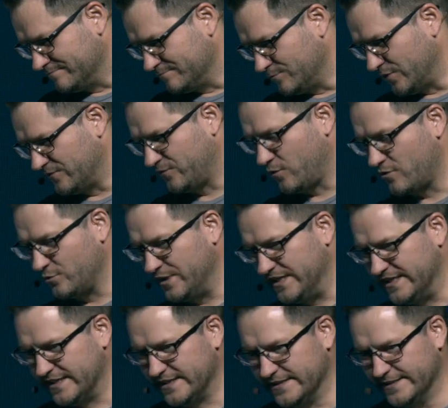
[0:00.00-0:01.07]
before we
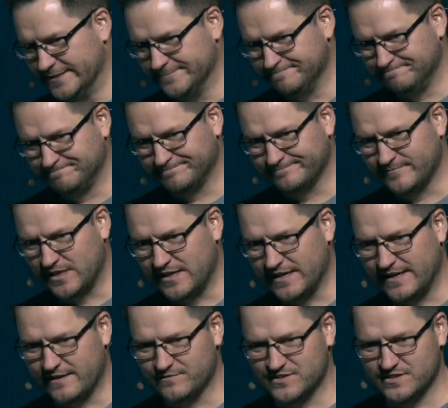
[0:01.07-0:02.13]
get in, I
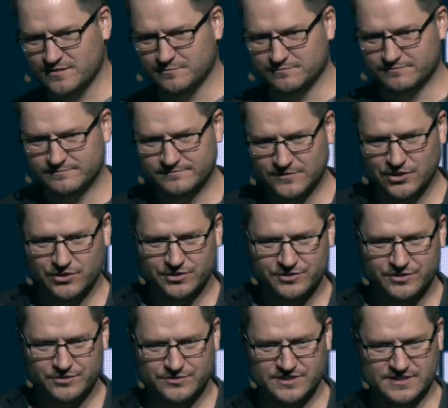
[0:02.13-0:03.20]
have some good
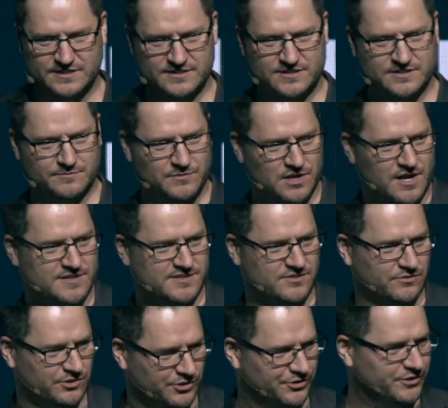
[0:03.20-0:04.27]
news and some not
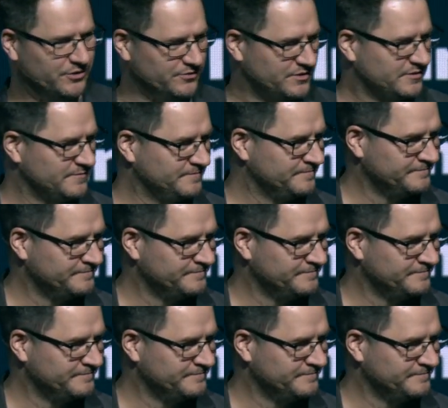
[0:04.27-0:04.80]
so good news.